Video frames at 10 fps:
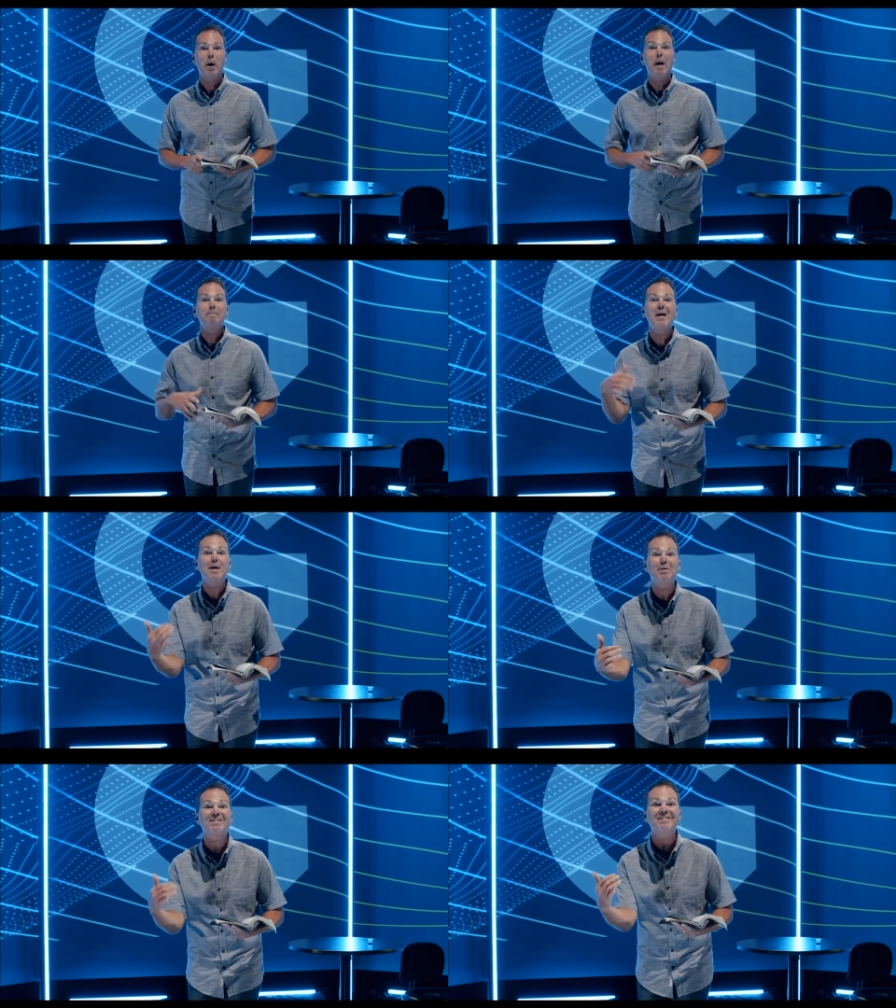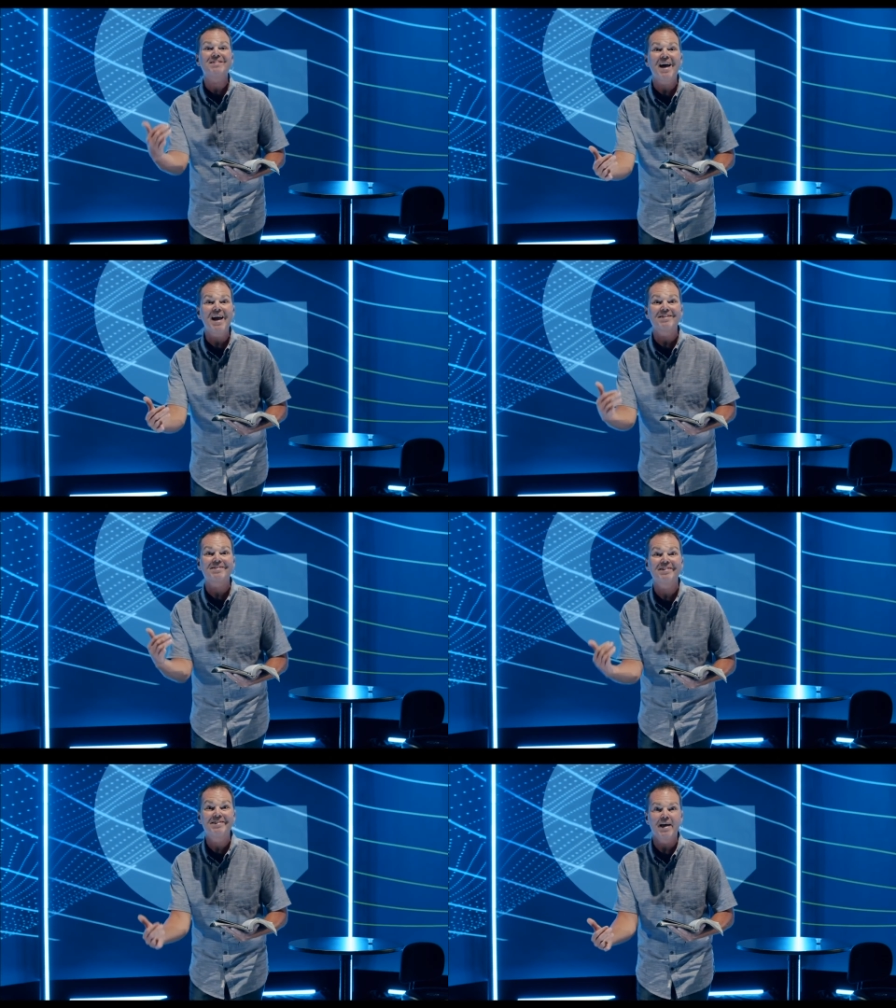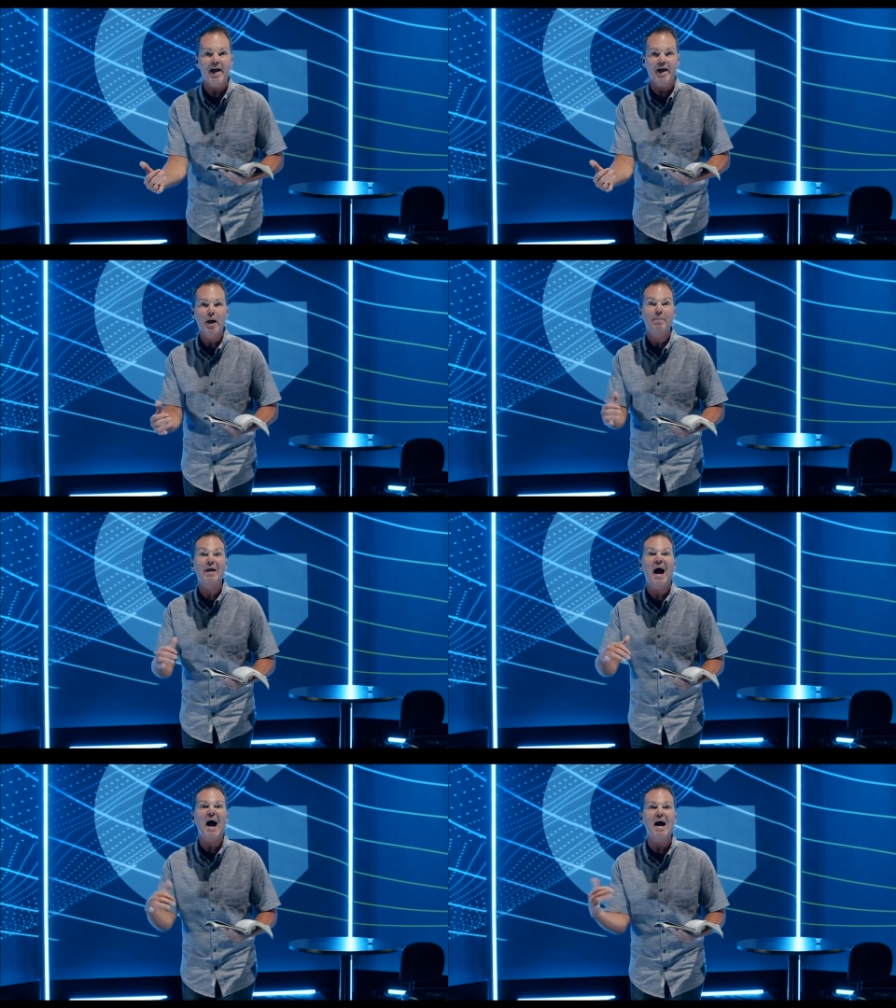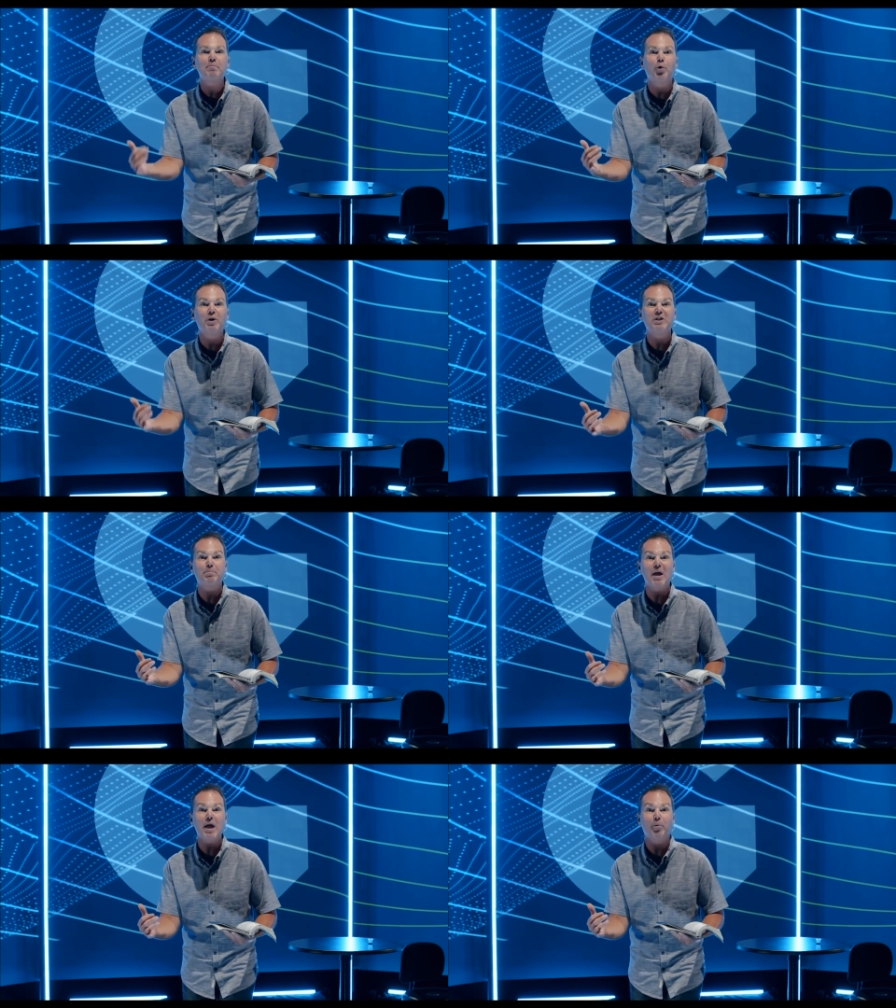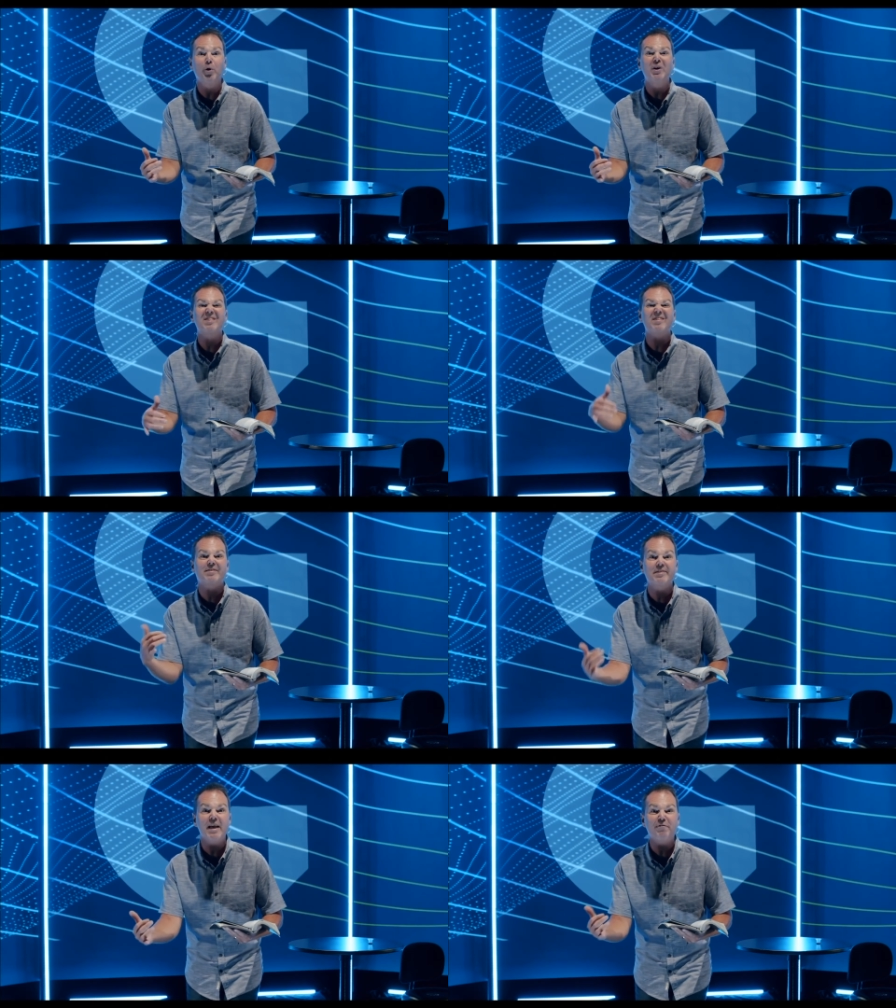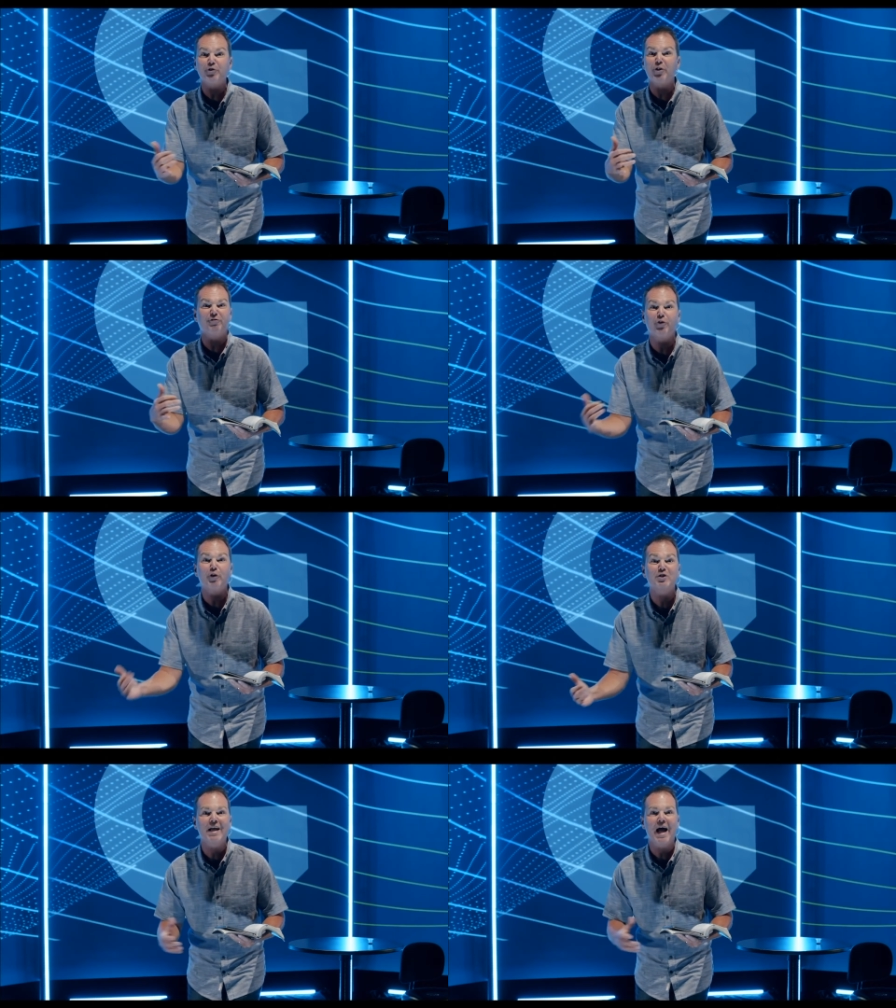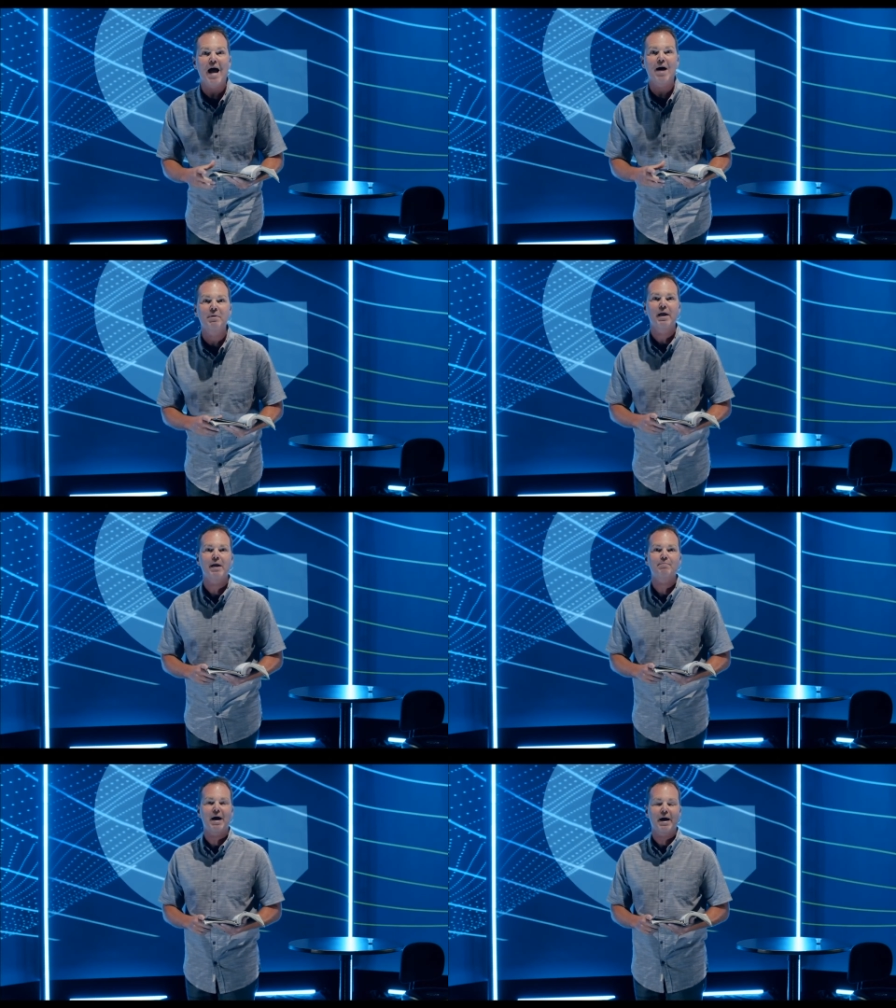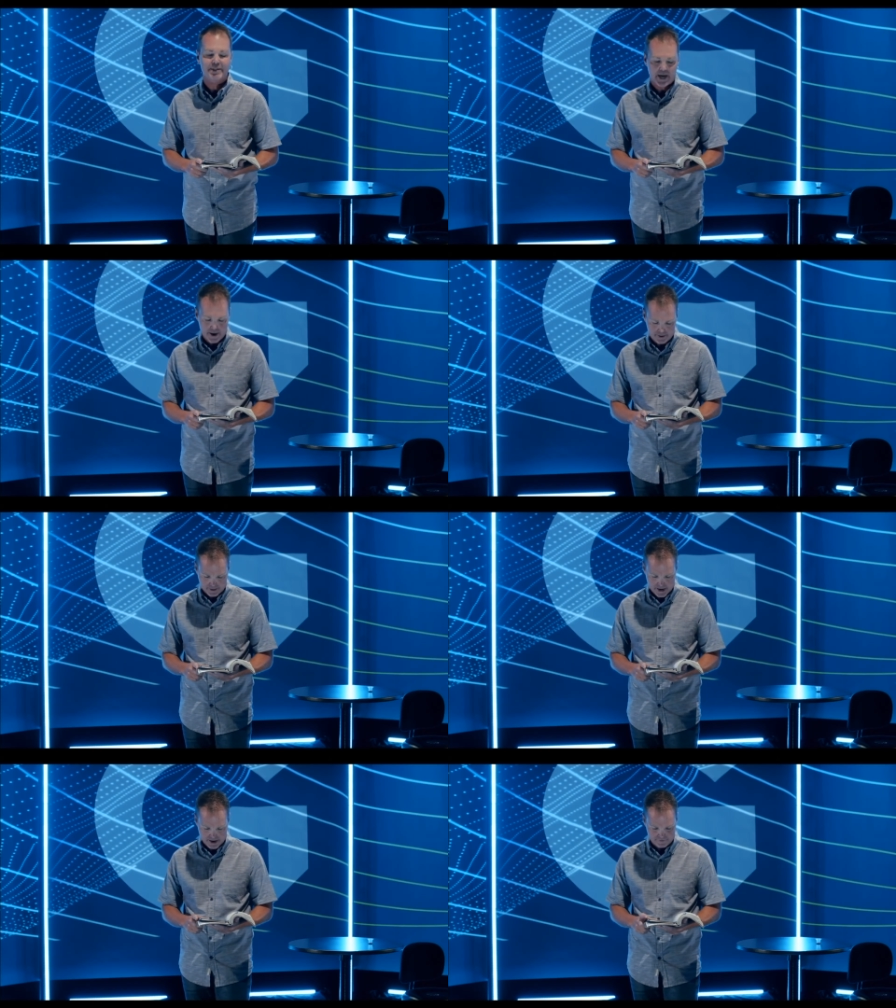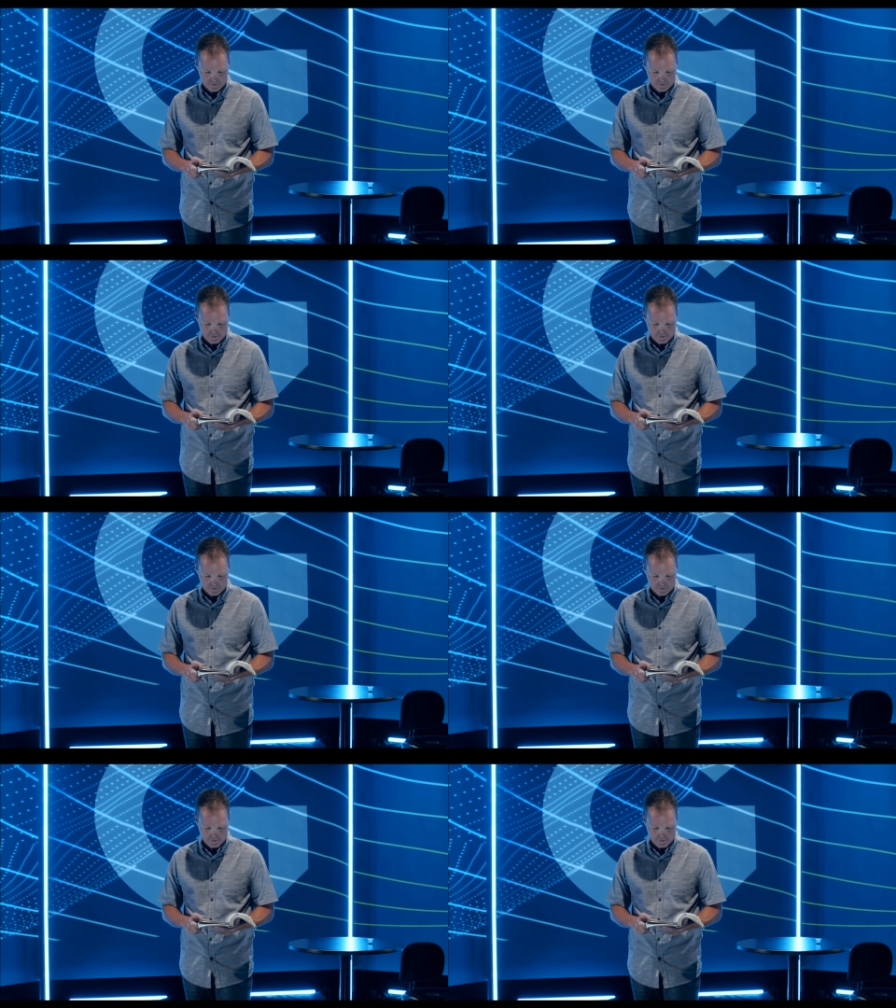Maybe today is the day that I'm going to be able to see for the first time in my entire life.